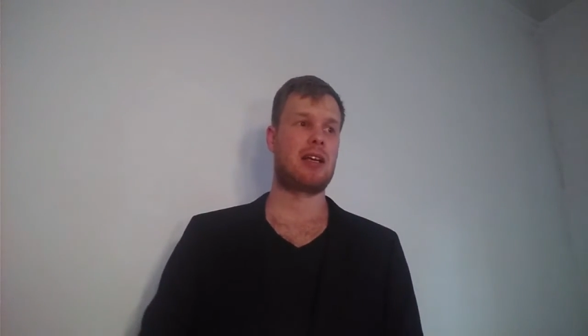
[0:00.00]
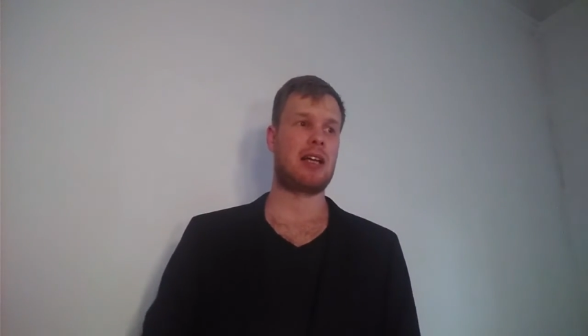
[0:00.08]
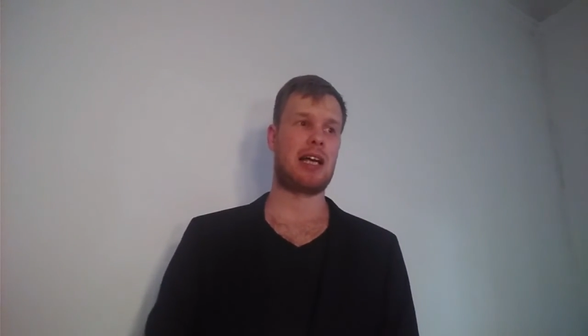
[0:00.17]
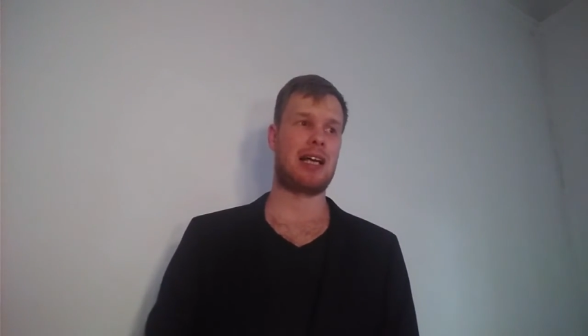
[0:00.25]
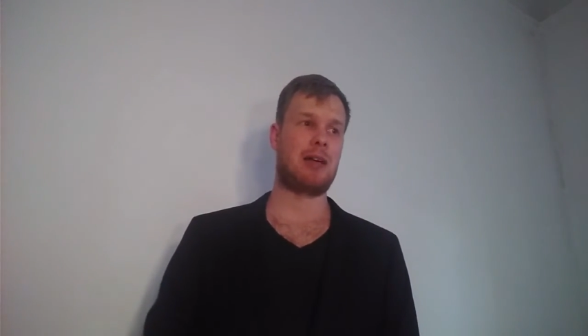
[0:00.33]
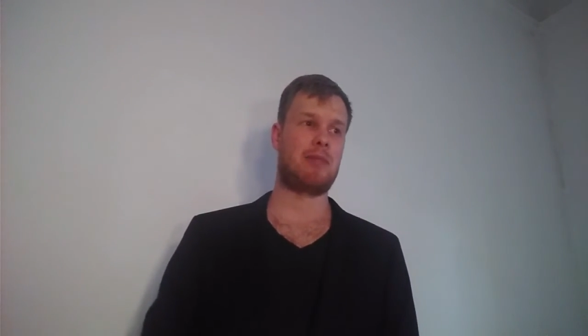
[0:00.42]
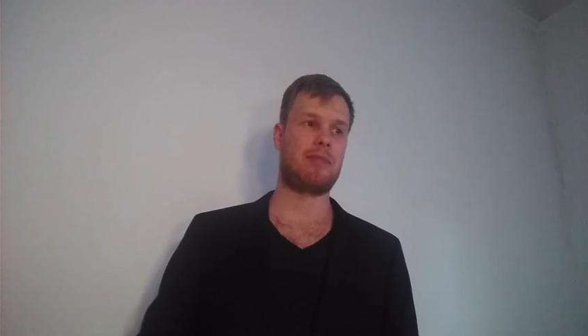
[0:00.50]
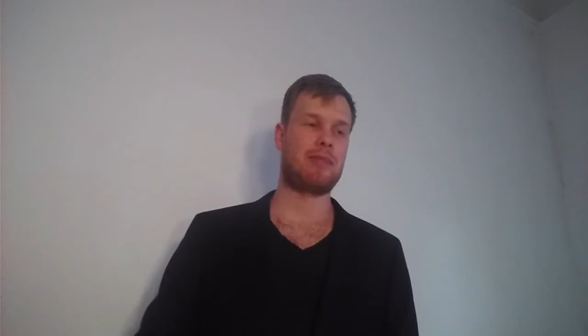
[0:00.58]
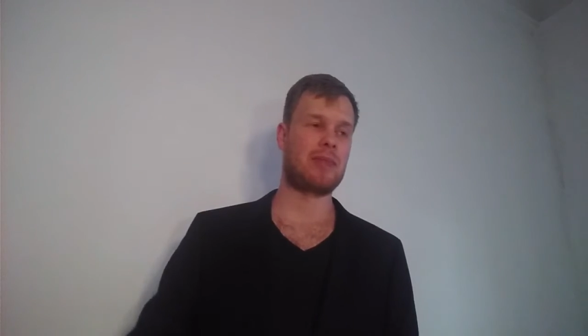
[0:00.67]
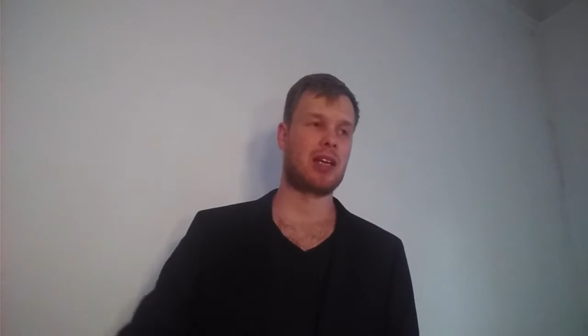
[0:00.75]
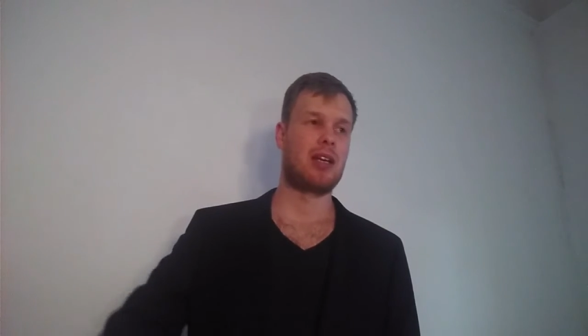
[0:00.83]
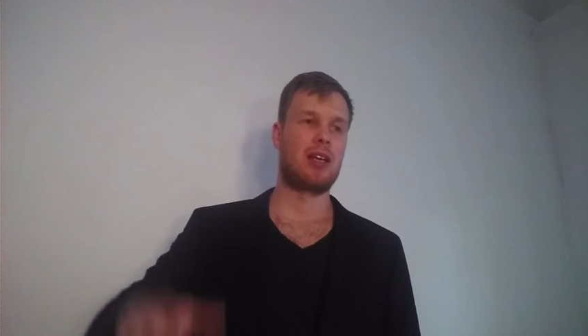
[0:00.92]

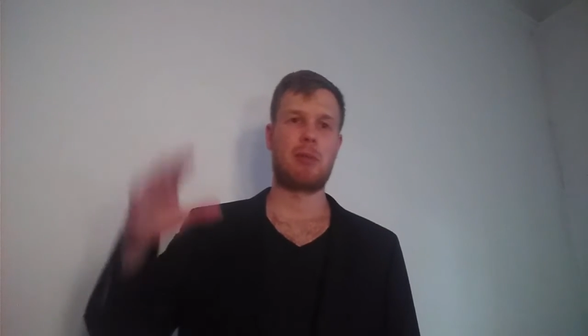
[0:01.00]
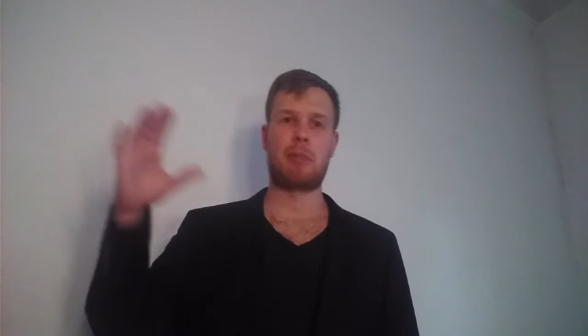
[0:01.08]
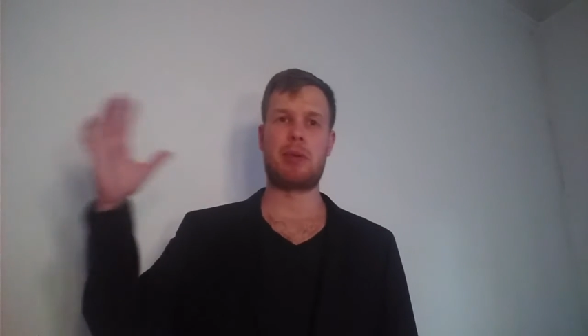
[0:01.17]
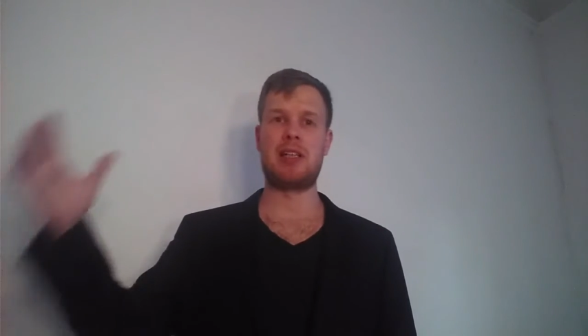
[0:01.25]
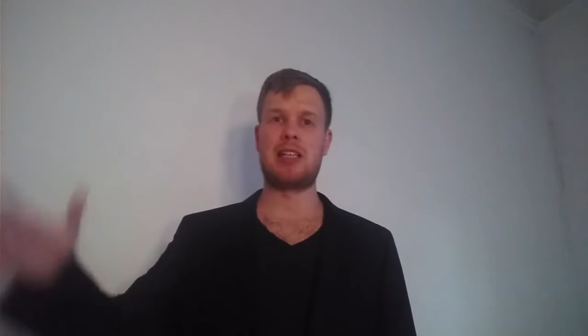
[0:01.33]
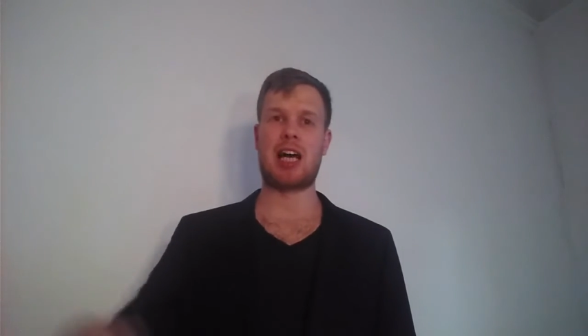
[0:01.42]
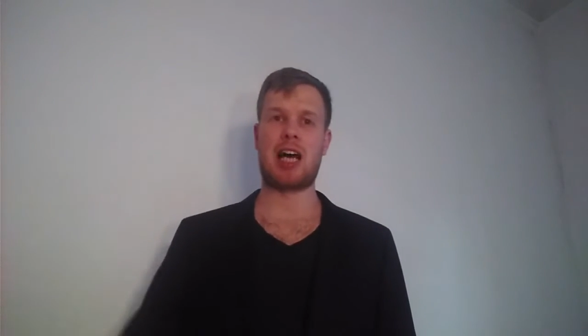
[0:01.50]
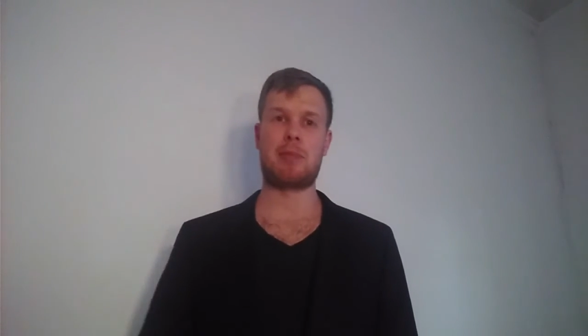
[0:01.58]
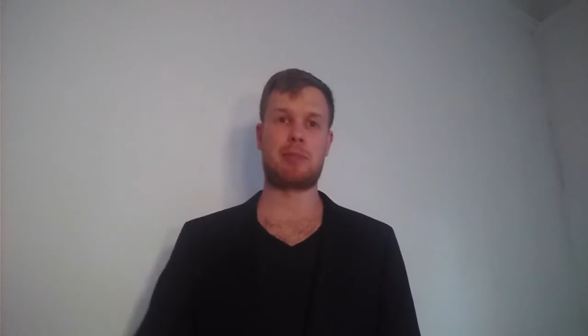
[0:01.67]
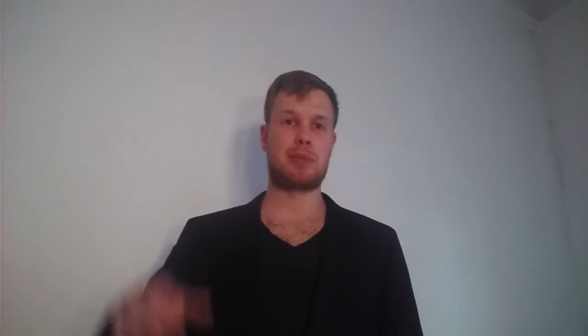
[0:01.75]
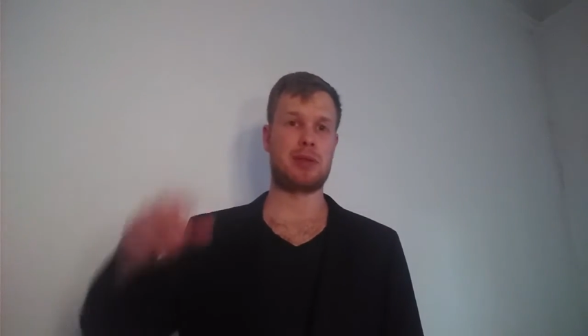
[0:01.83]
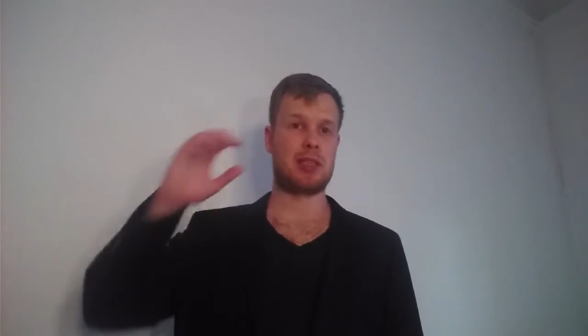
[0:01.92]
build up